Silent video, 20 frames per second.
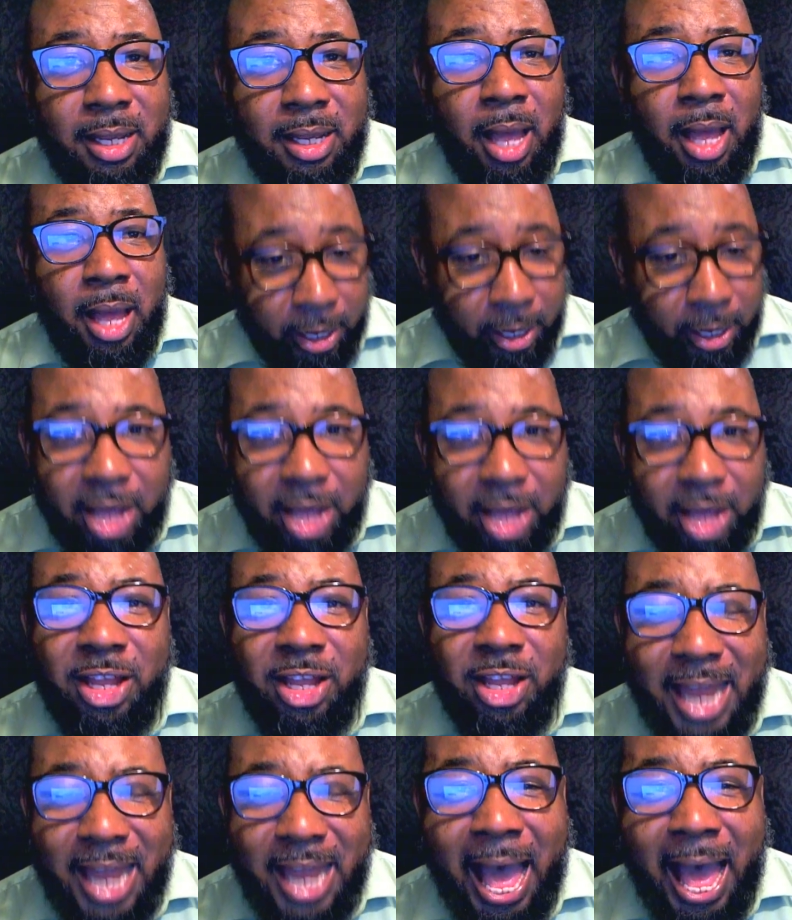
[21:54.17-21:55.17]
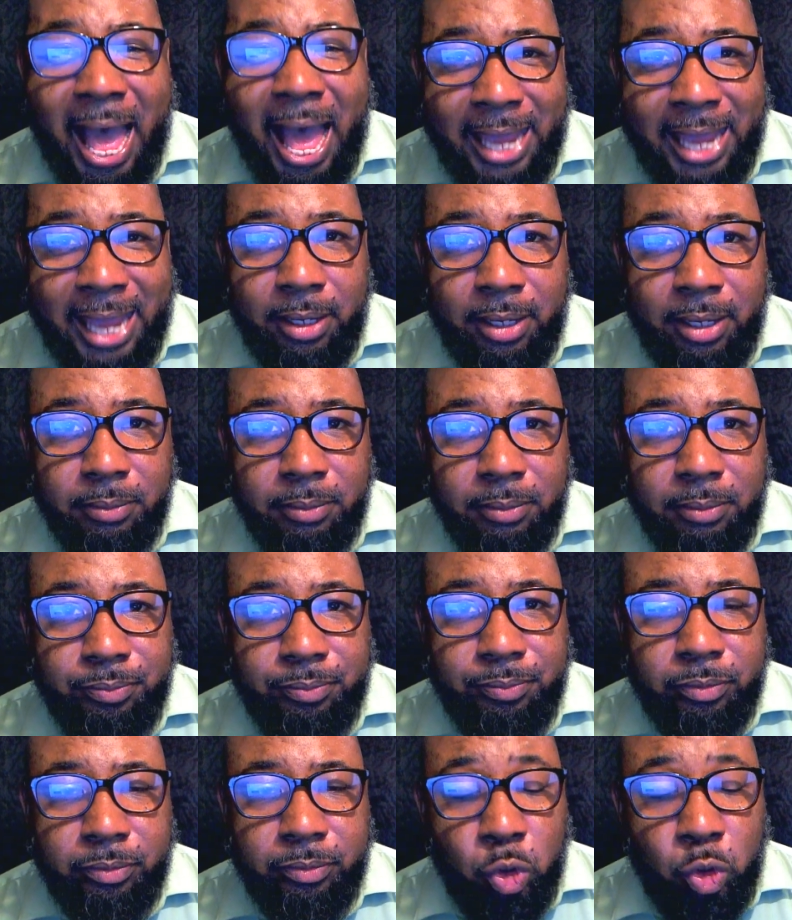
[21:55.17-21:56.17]
Another lie.
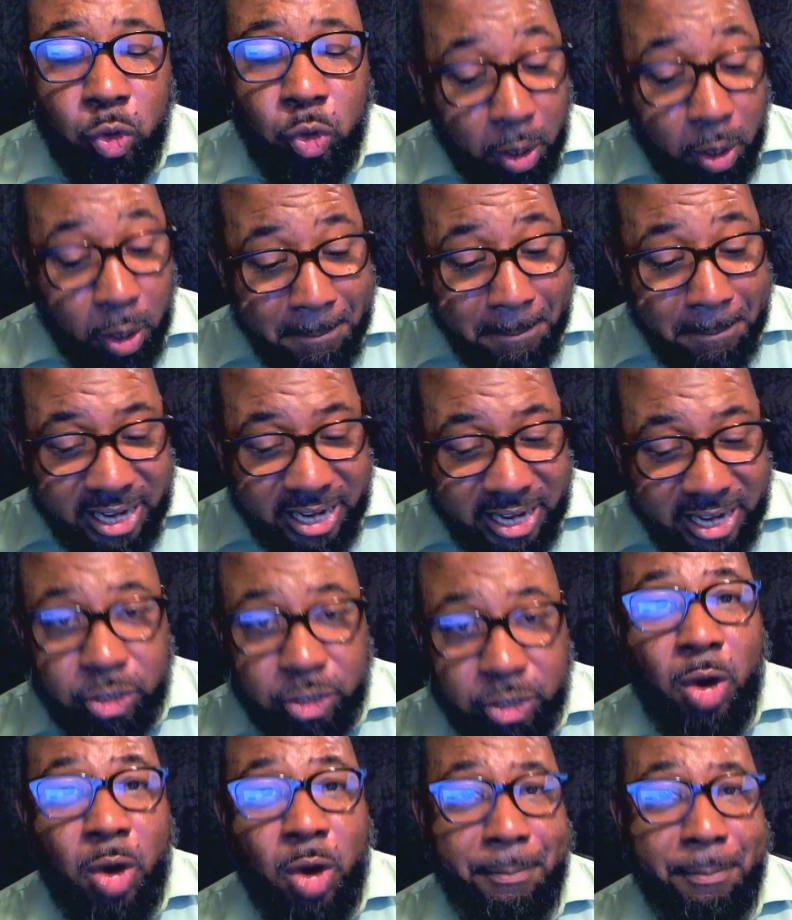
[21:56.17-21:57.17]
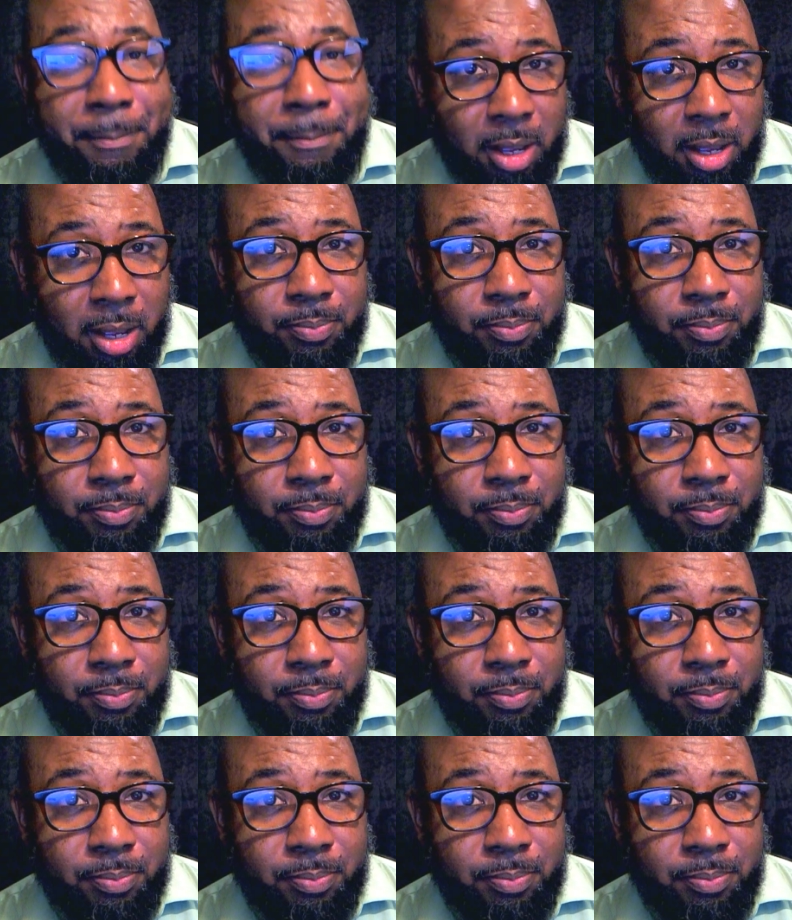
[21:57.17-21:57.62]
You want to make this crap up